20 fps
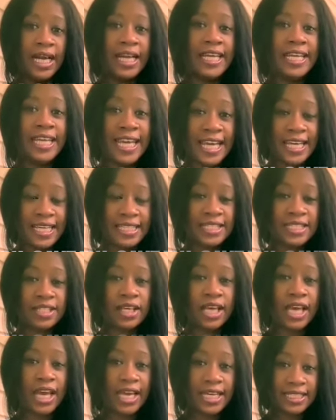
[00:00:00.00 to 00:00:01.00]
Yes,
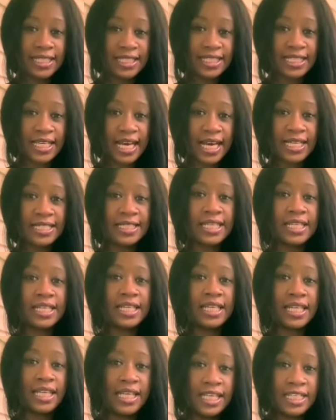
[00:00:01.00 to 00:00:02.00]

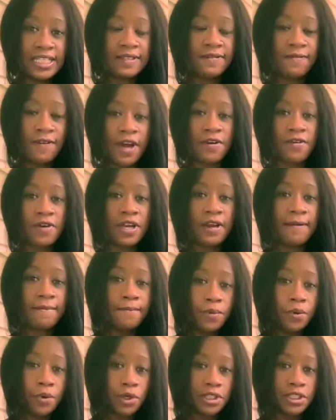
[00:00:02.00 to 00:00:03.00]
exercising is very
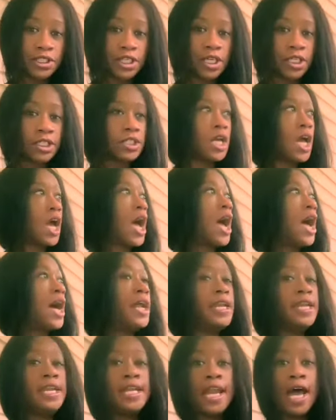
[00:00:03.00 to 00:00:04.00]
important.
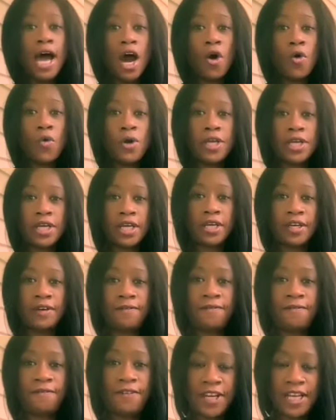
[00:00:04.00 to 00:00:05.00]
Now we're in an
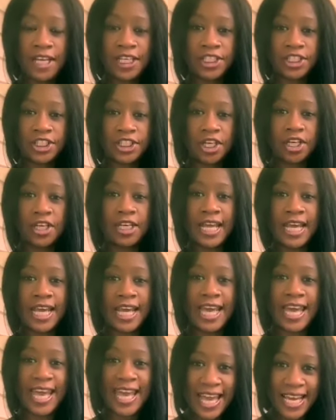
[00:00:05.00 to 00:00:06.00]
inflation.
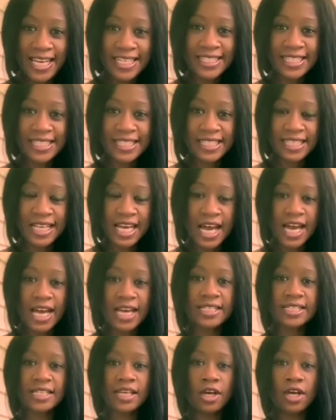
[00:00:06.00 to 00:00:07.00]

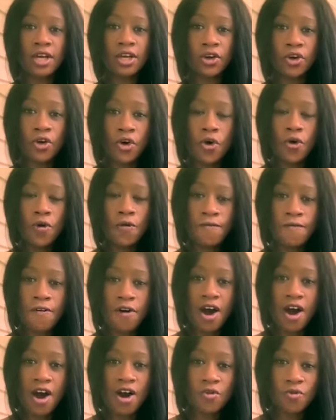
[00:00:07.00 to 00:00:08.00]
Exercise. Go
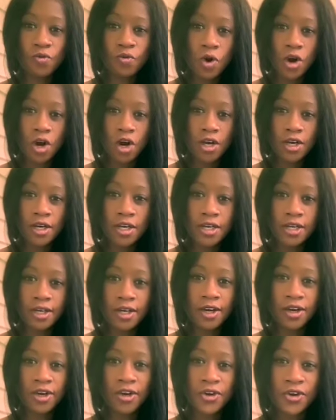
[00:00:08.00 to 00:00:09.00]
for a run.
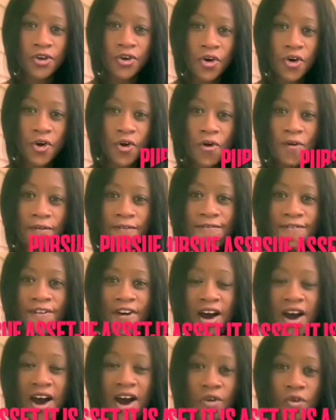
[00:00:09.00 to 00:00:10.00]
Go
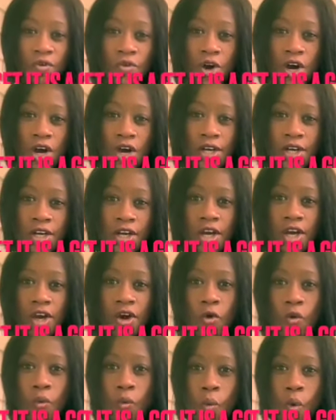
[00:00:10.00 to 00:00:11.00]
for a run.
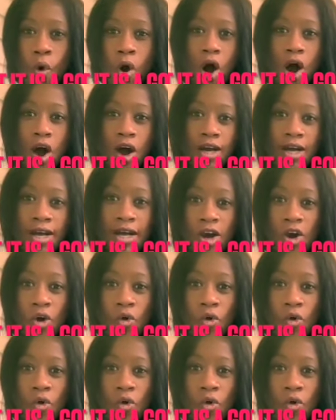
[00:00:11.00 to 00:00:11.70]
Walk.